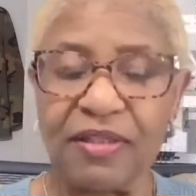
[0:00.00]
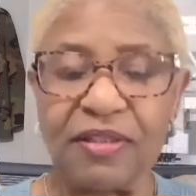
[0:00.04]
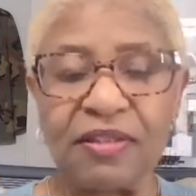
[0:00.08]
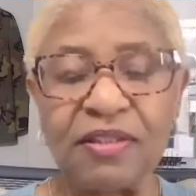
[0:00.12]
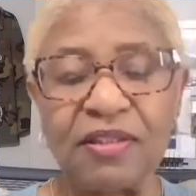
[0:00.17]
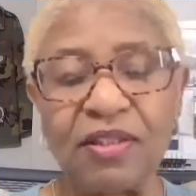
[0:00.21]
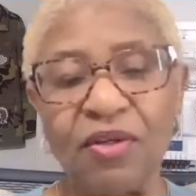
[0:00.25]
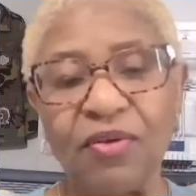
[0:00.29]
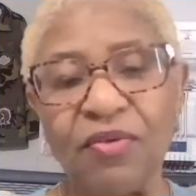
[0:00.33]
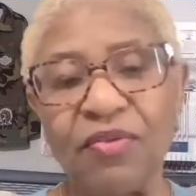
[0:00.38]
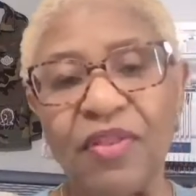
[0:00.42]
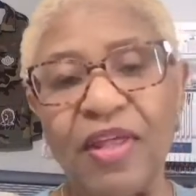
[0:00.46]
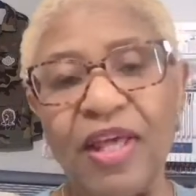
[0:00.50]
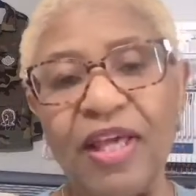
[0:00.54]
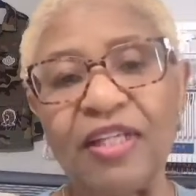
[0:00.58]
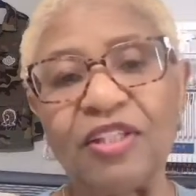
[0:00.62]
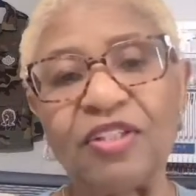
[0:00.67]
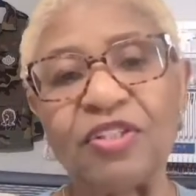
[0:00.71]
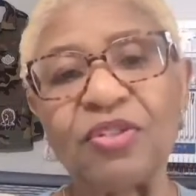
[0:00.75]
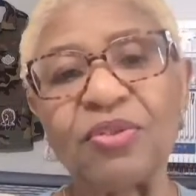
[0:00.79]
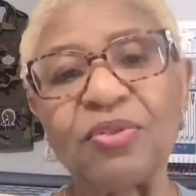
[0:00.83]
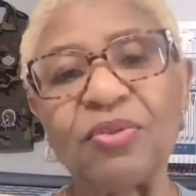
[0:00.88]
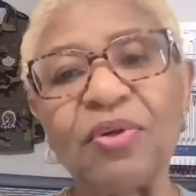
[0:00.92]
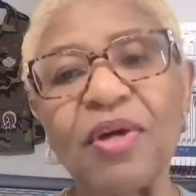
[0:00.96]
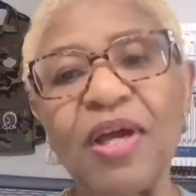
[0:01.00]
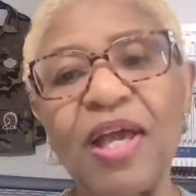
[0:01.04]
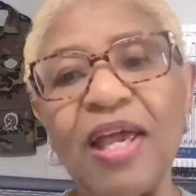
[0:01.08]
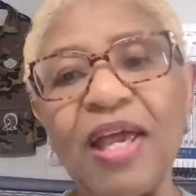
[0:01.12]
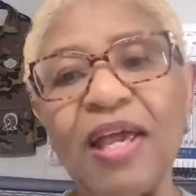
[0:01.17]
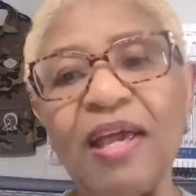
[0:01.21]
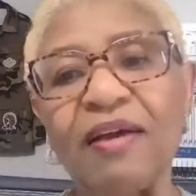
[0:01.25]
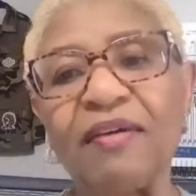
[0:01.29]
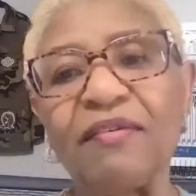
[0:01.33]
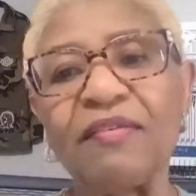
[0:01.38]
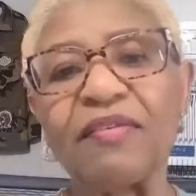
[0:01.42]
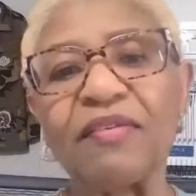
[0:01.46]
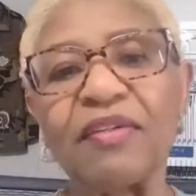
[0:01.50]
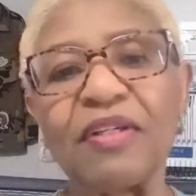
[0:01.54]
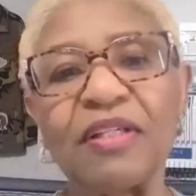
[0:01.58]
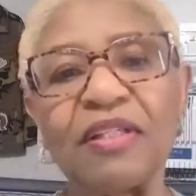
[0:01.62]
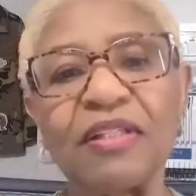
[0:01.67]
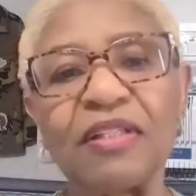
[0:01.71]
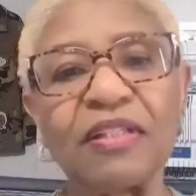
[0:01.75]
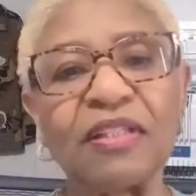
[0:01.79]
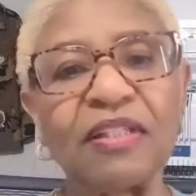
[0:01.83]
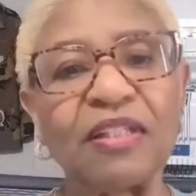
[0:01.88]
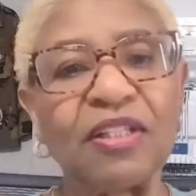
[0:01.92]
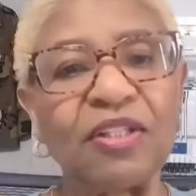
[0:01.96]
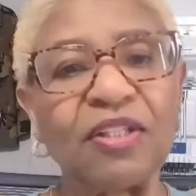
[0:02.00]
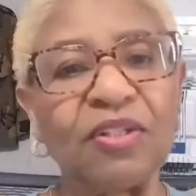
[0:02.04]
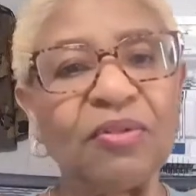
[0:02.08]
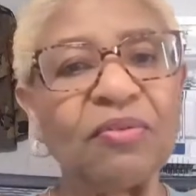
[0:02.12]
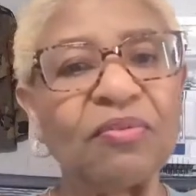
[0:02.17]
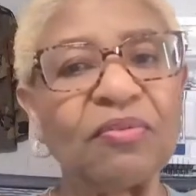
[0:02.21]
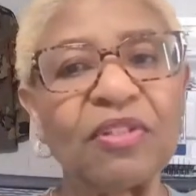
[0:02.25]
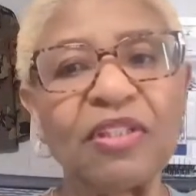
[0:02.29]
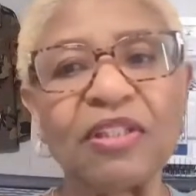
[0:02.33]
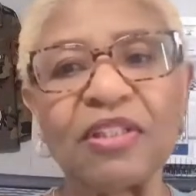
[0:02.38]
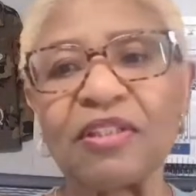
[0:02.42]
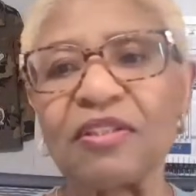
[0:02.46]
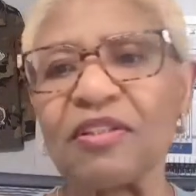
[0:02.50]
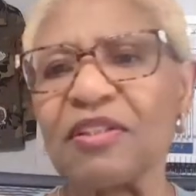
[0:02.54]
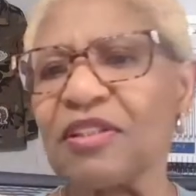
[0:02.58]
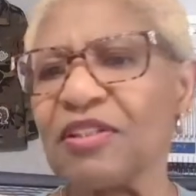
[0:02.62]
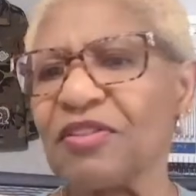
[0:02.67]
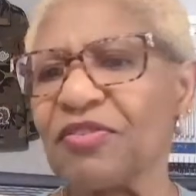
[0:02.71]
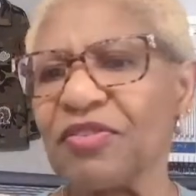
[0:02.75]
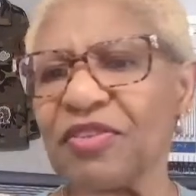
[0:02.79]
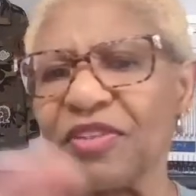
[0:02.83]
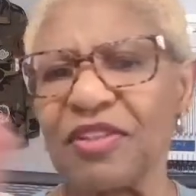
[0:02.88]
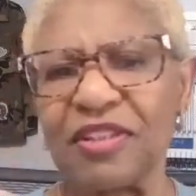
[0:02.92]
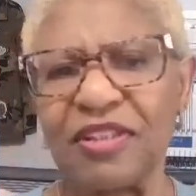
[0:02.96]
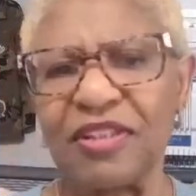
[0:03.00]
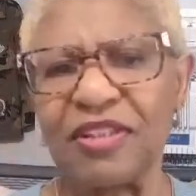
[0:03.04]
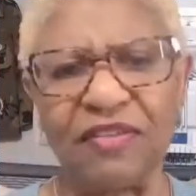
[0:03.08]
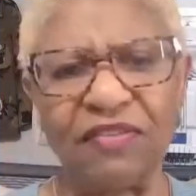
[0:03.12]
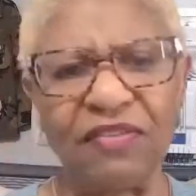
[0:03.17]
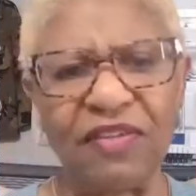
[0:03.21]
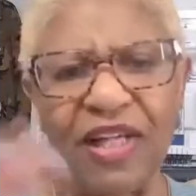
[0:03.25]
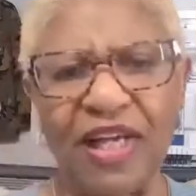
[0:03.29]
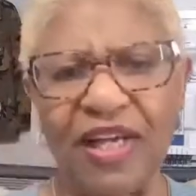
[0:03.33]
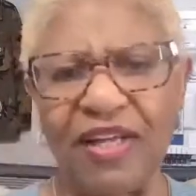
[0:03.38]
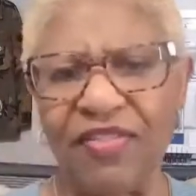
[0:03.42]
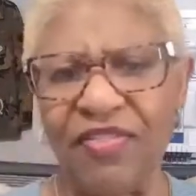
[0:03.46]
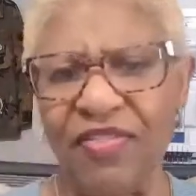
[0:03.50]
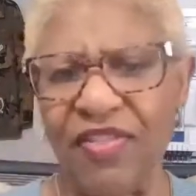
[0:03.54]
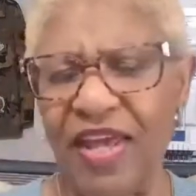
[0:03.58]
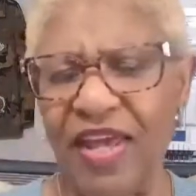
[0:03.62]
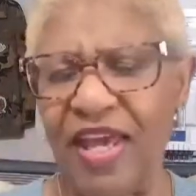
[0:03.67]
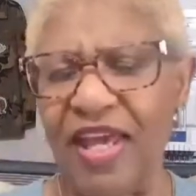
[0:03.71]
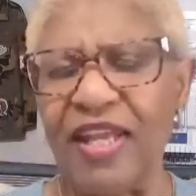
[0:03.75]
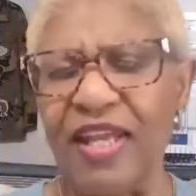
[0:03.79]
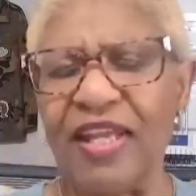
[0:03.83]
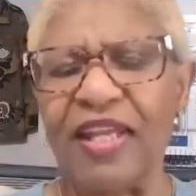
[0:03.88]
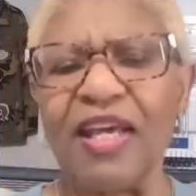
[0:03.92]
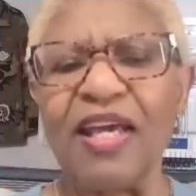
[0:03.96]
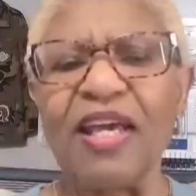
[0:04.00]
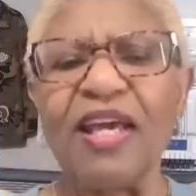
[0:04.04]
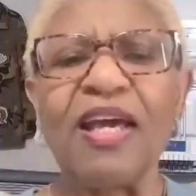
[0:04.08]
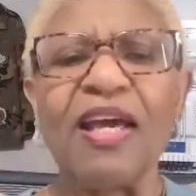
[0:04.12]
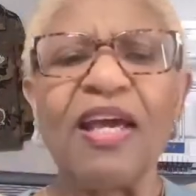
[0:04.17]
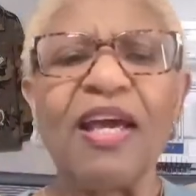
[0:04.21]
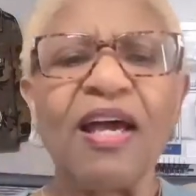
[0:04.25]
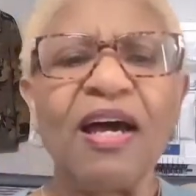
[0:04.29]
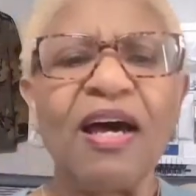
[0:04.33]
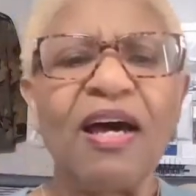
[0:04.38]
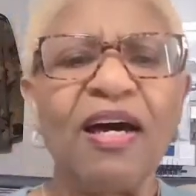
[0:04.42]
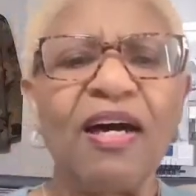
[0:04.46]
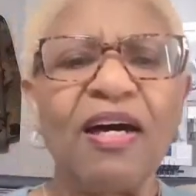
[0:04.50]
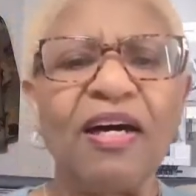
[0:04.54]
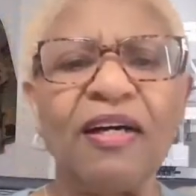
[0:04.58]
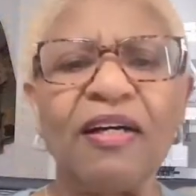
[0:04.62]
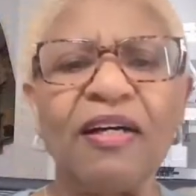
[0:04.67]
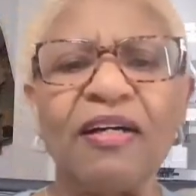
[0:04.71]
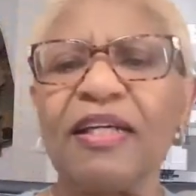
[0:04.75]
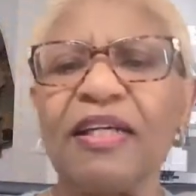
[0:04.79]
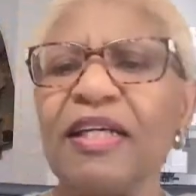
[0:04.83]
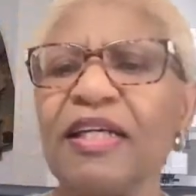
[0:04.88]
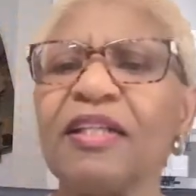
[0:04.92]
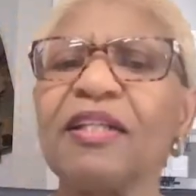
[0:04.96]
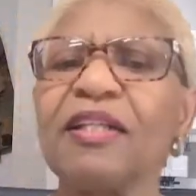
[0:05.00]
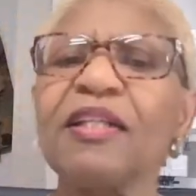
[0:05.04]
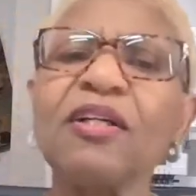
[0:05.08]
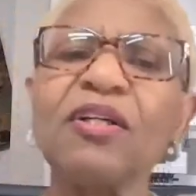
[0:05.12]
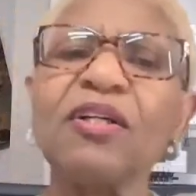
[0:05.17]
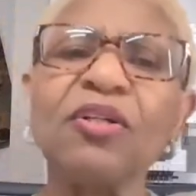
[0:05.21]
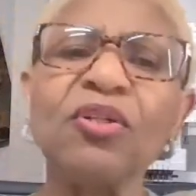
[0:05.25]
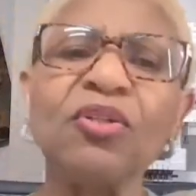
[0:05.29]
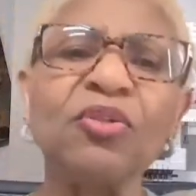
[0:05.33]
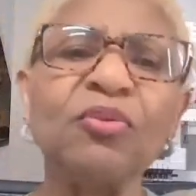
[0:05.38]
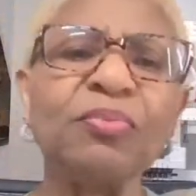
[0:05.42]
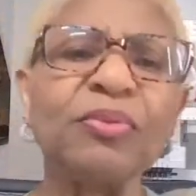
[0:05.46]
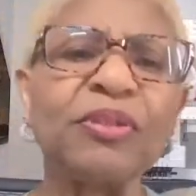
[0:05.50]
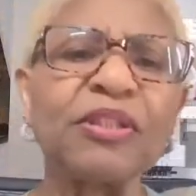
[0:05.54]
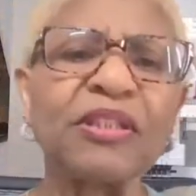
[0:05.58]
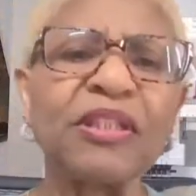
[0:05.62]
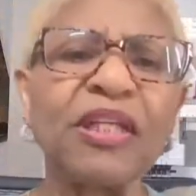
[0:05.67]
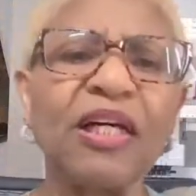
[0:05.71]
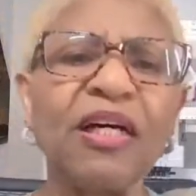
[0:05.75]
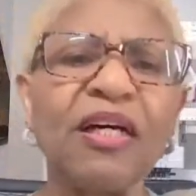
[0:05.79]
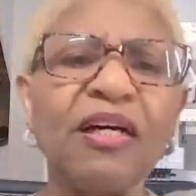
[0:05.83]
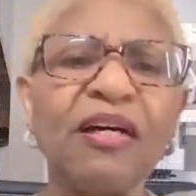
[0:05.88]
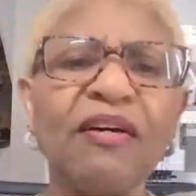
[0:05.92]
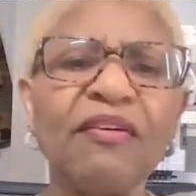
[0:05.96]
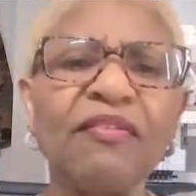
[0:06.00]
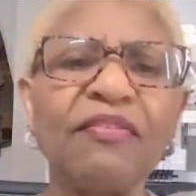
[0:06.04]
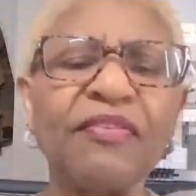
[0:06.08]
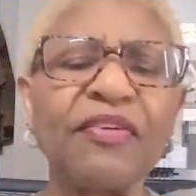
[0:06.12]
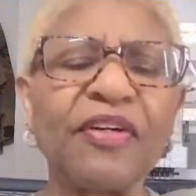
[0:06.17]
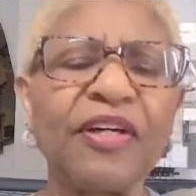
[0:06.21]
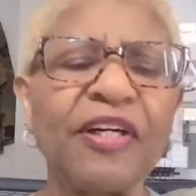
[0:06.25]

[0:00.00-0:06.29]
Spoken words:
So they do have cute little different stuff like that. In the hoop stuff,